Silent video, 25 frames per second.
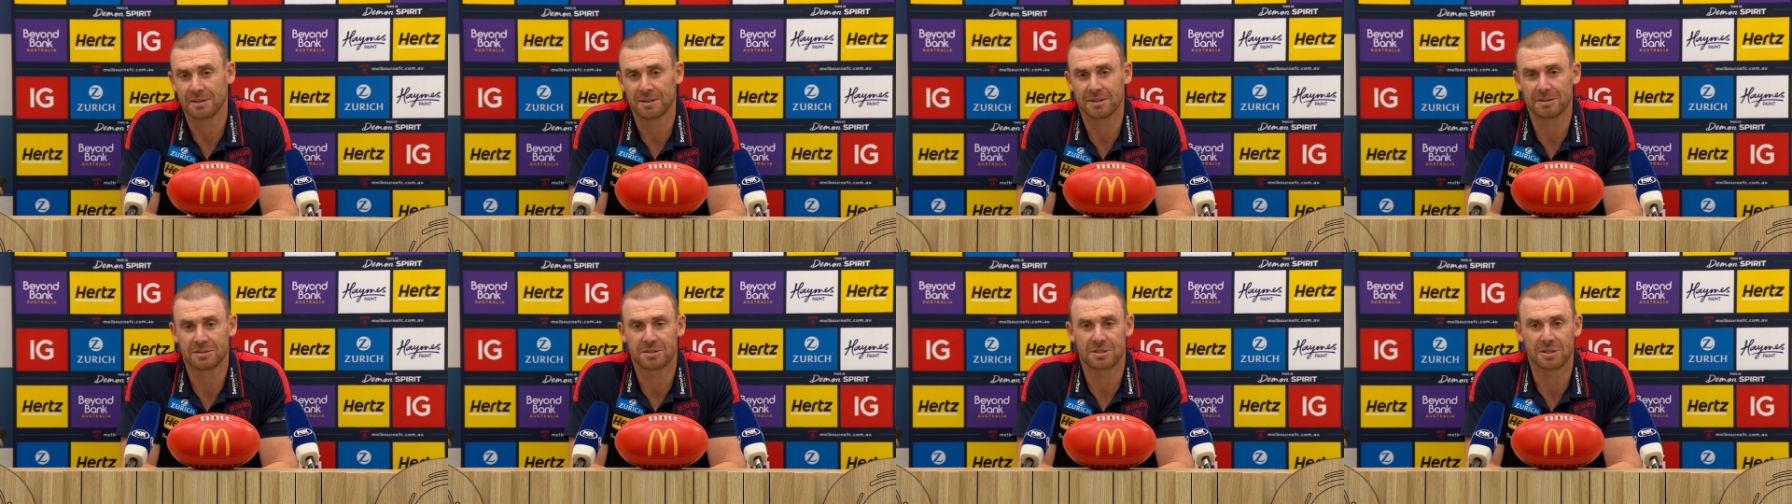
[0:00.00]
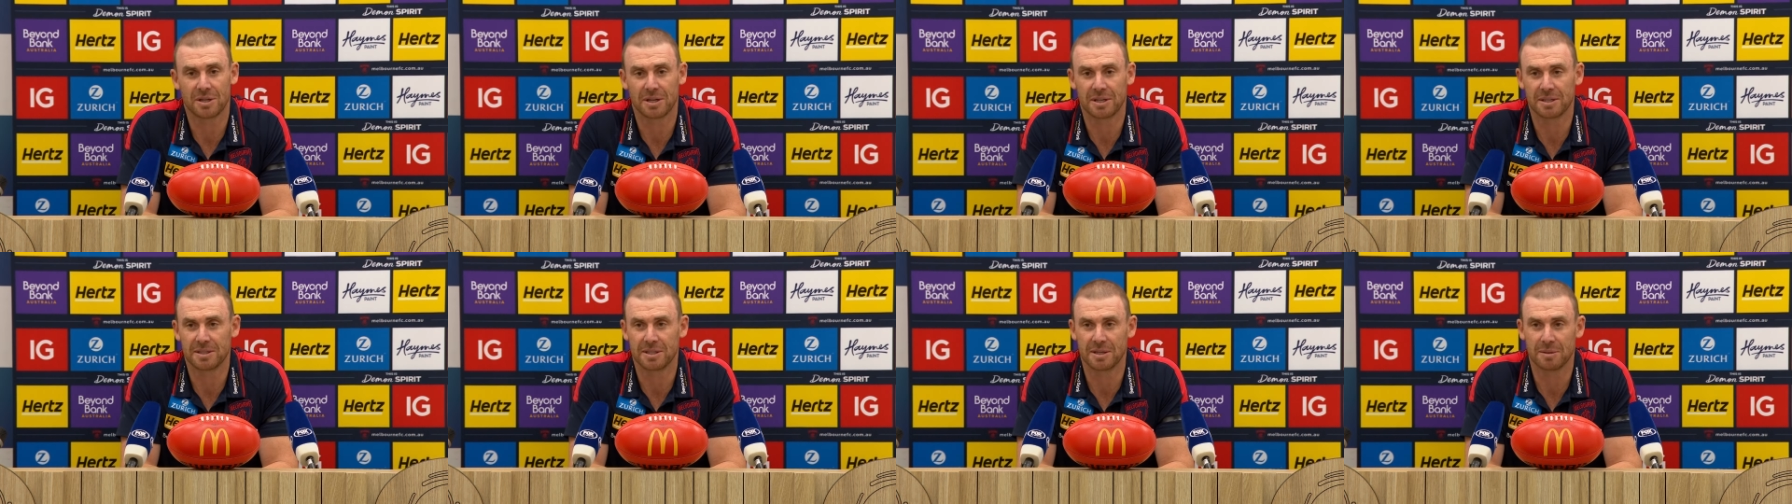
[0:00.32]
It
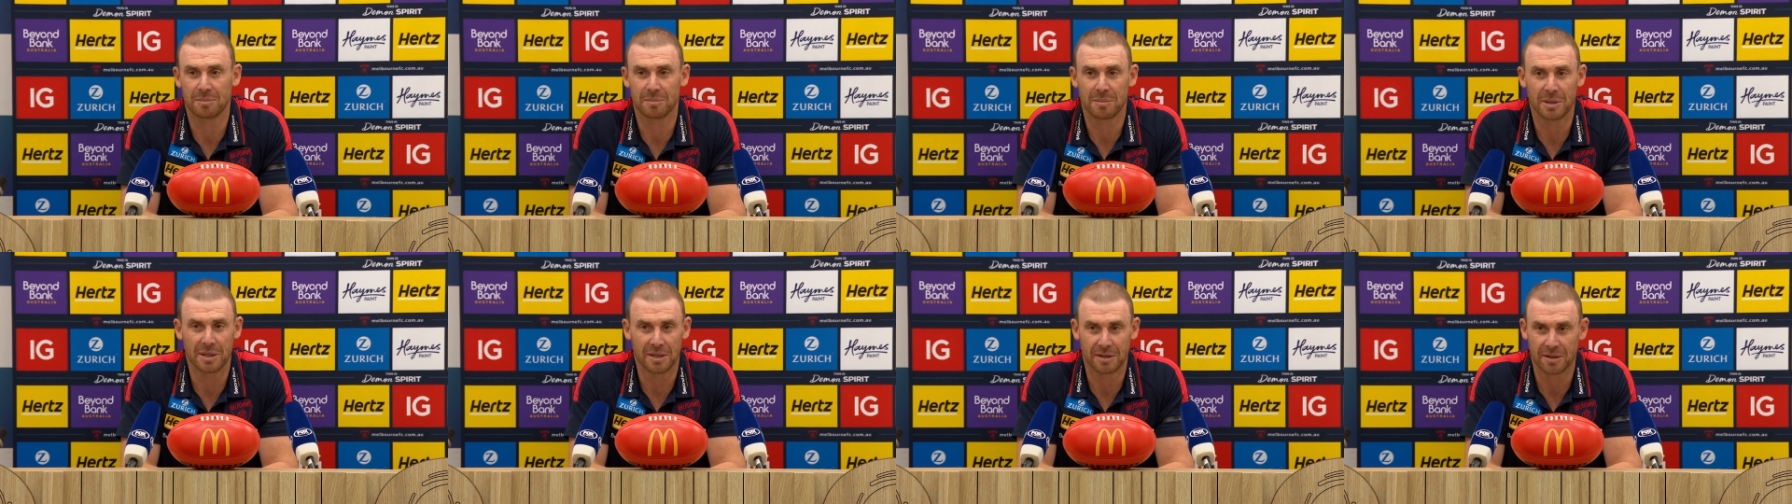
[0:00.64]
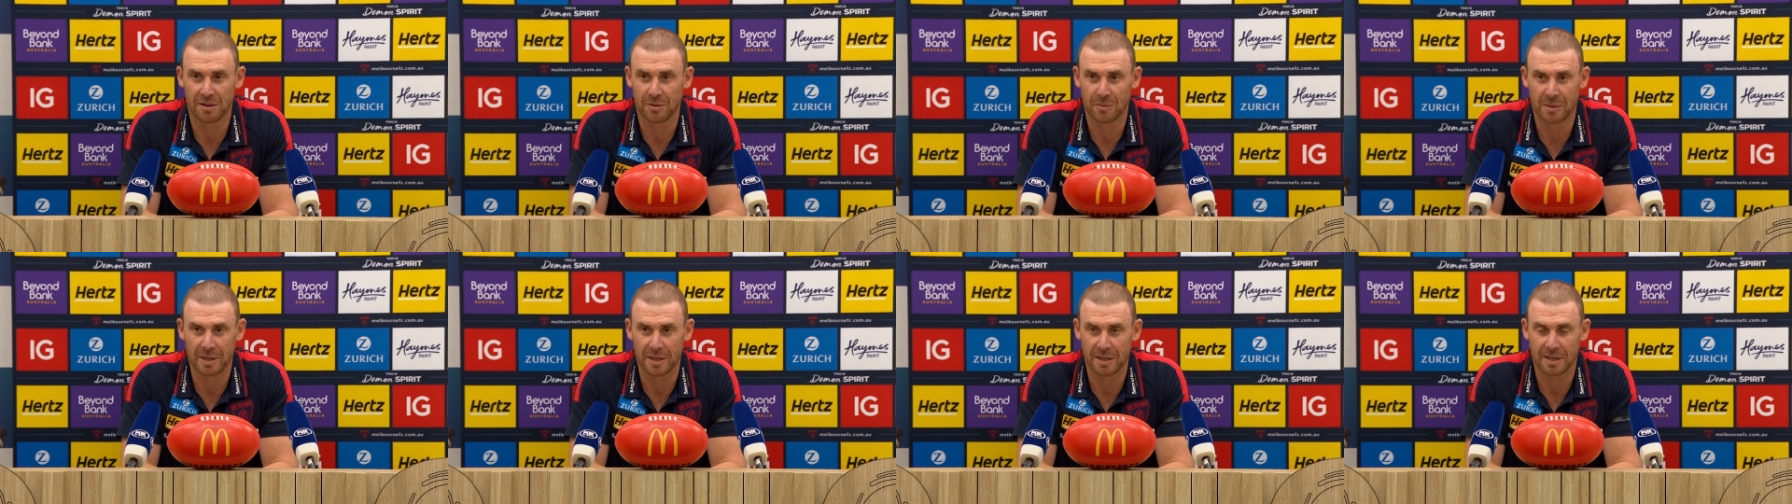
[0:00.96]
certainly didn't mean
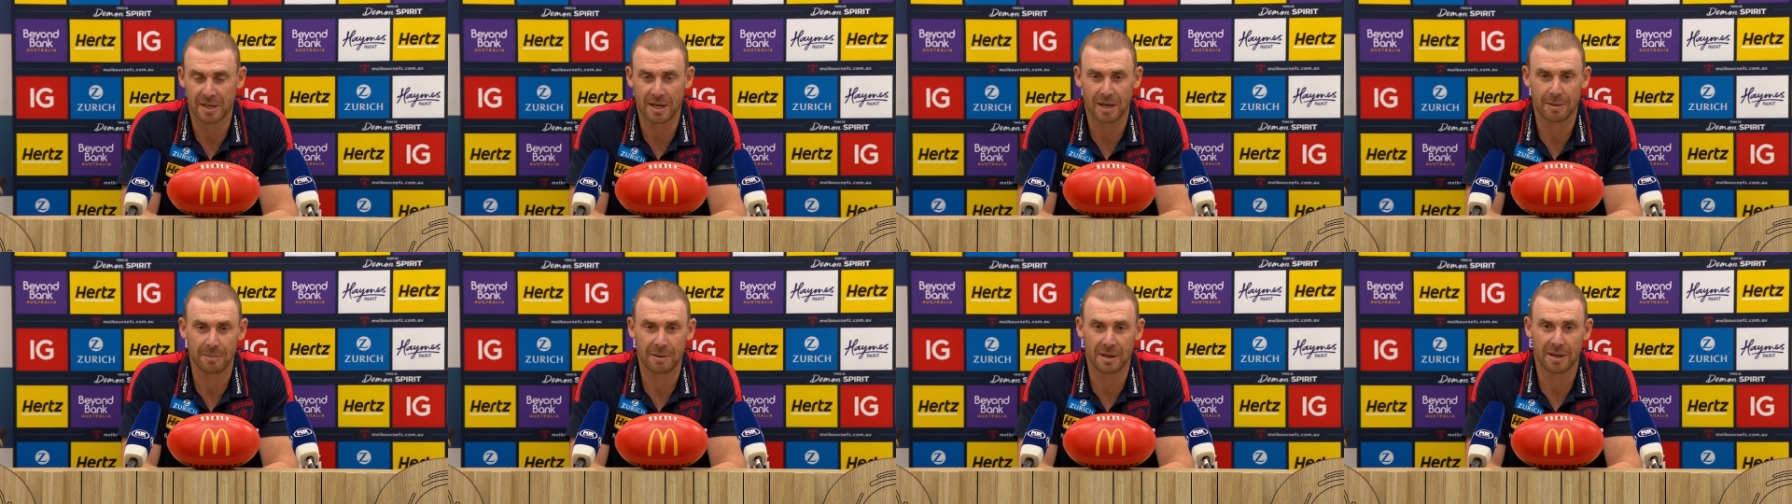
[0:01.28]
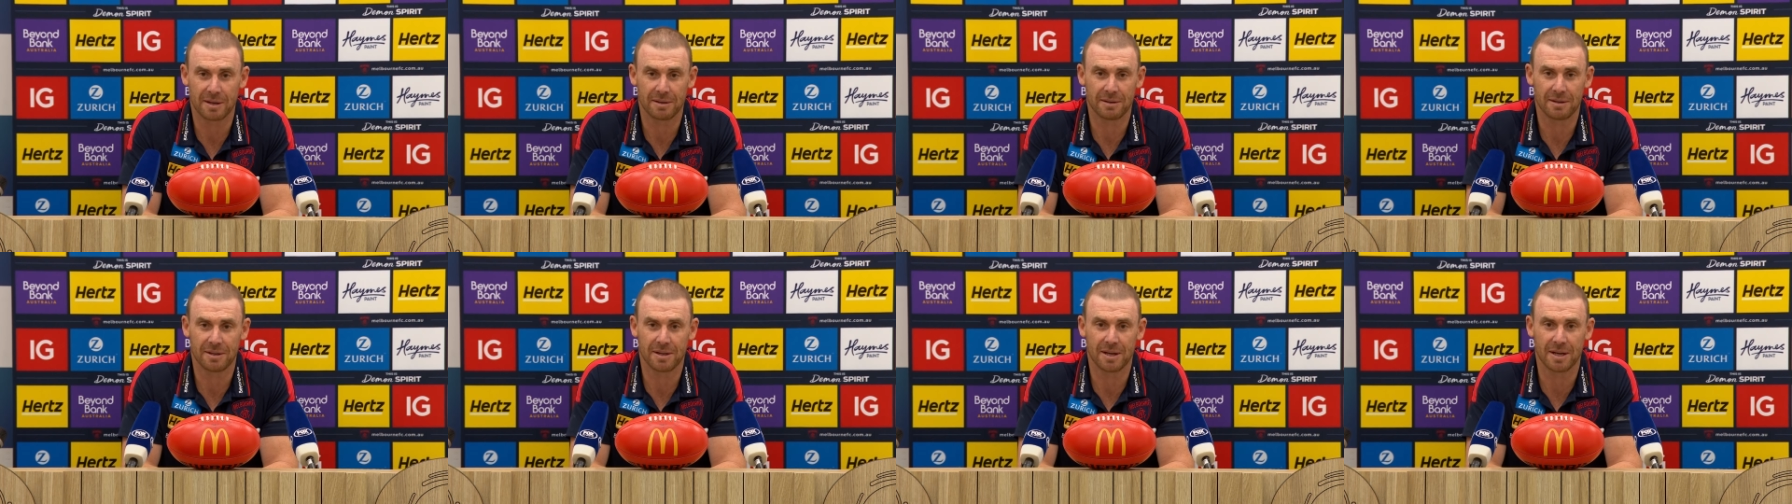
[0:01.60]
it the way it came
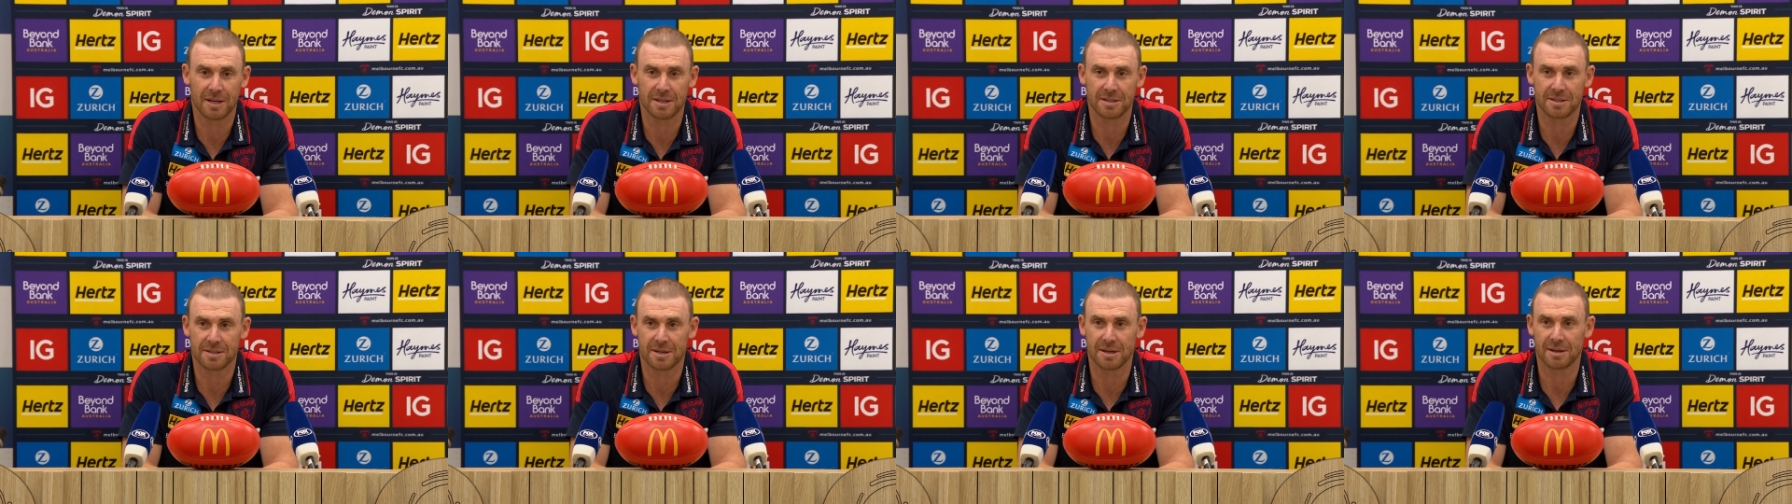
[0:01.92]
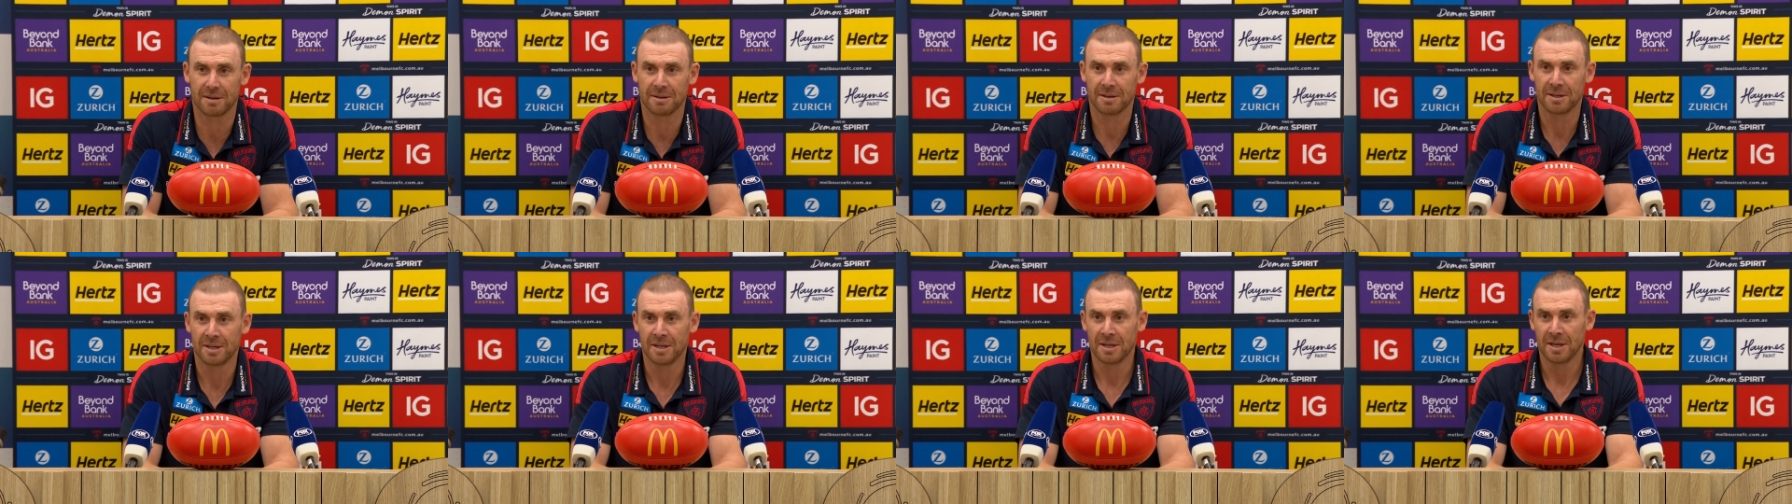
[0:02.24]
out. You know, he's
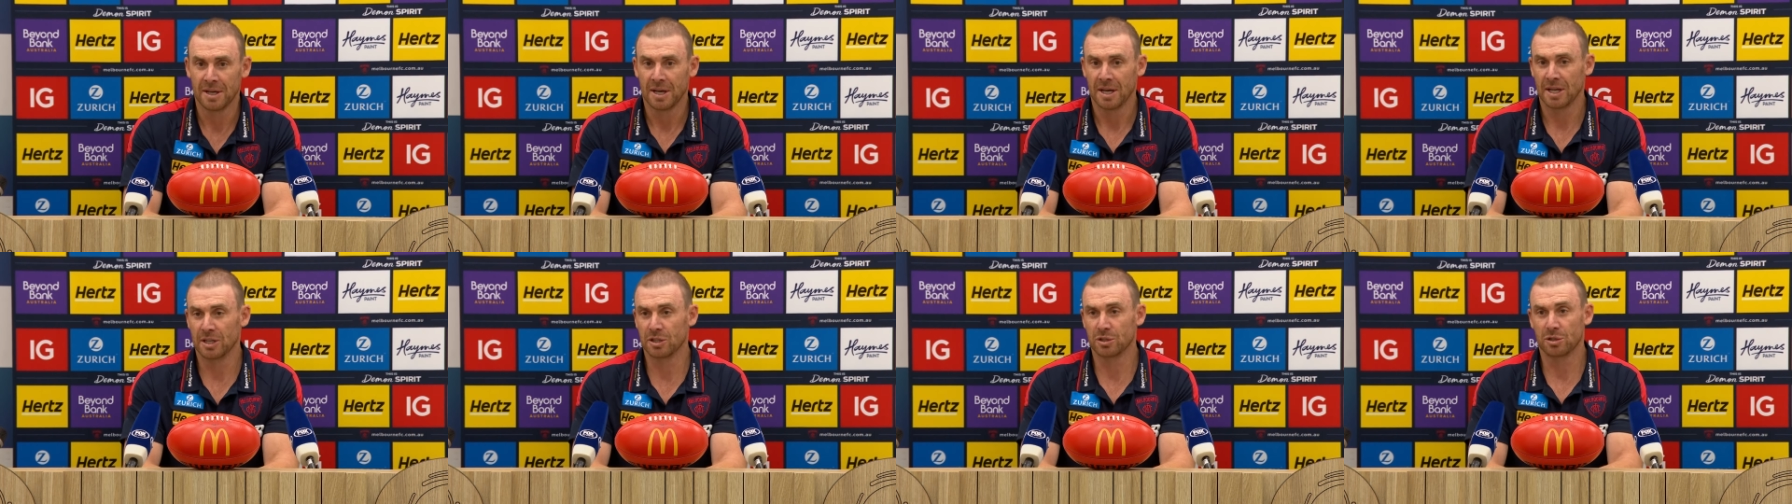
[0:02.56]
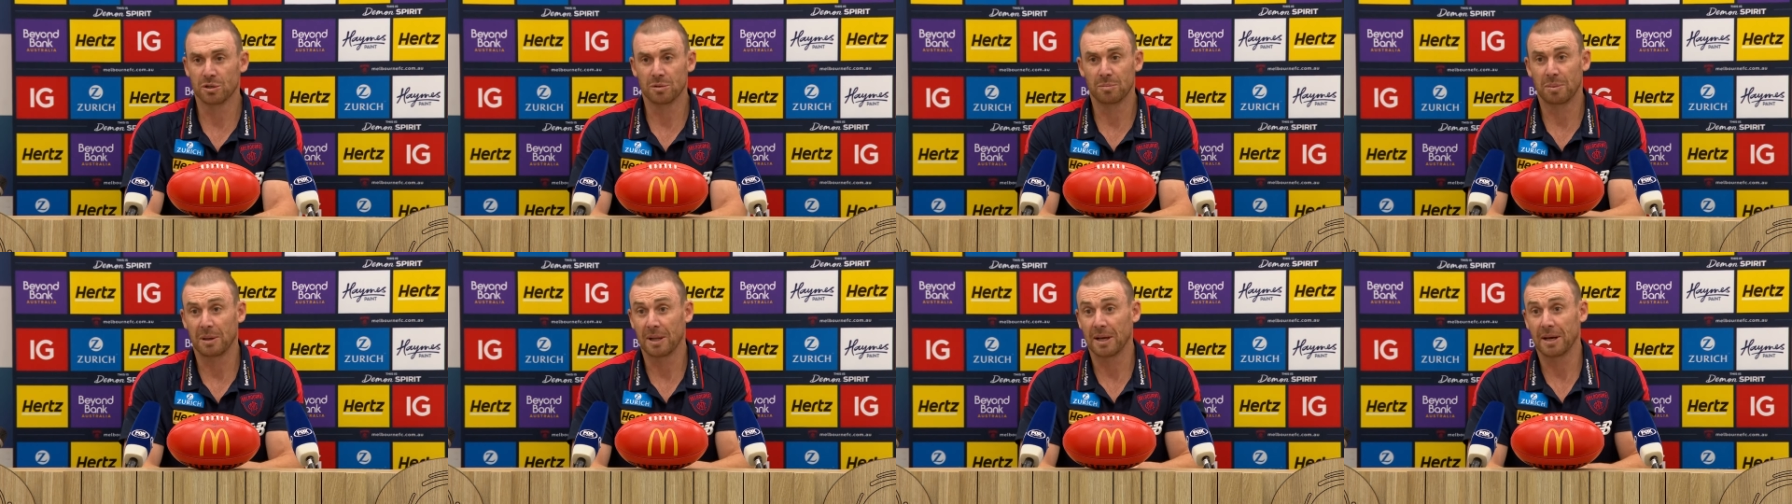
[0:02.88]
a
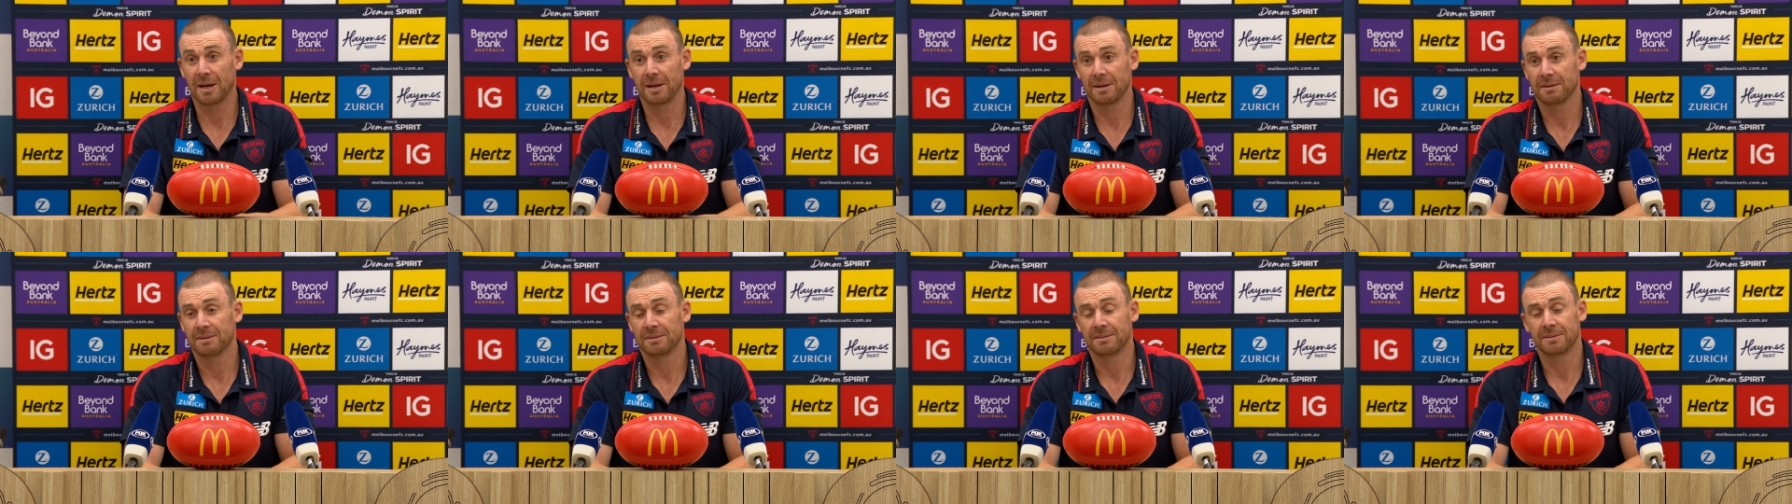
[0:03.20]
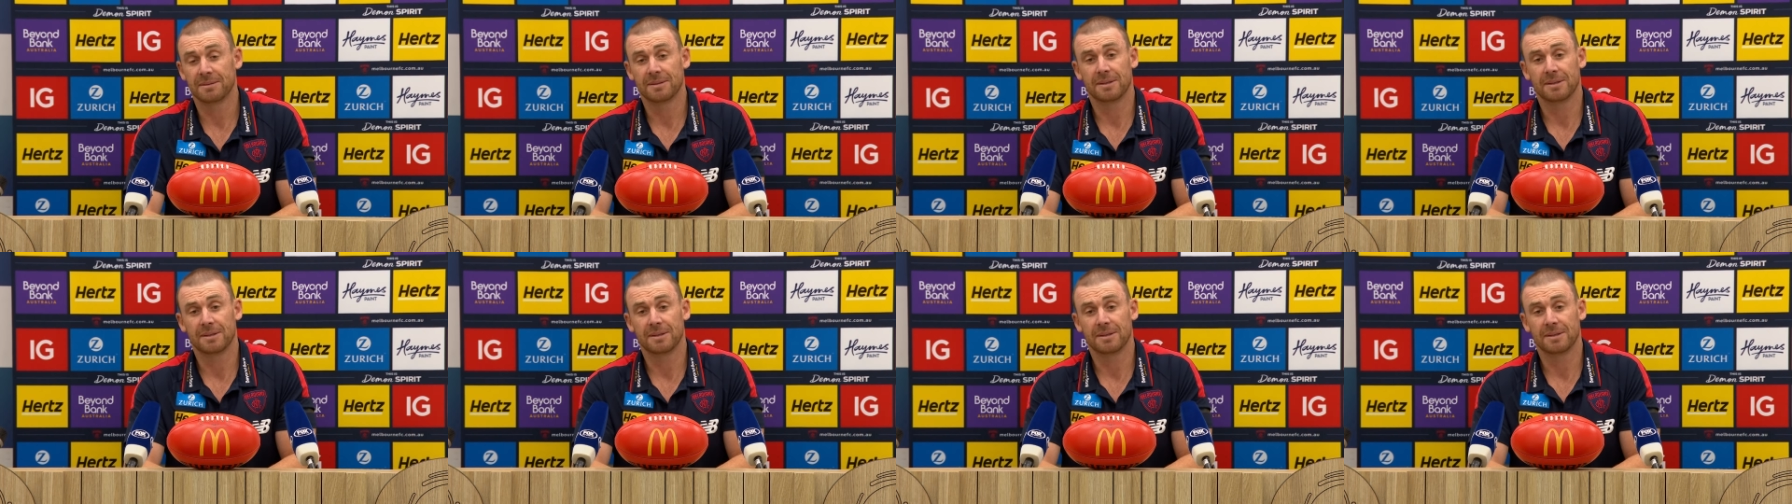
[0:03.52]
good player.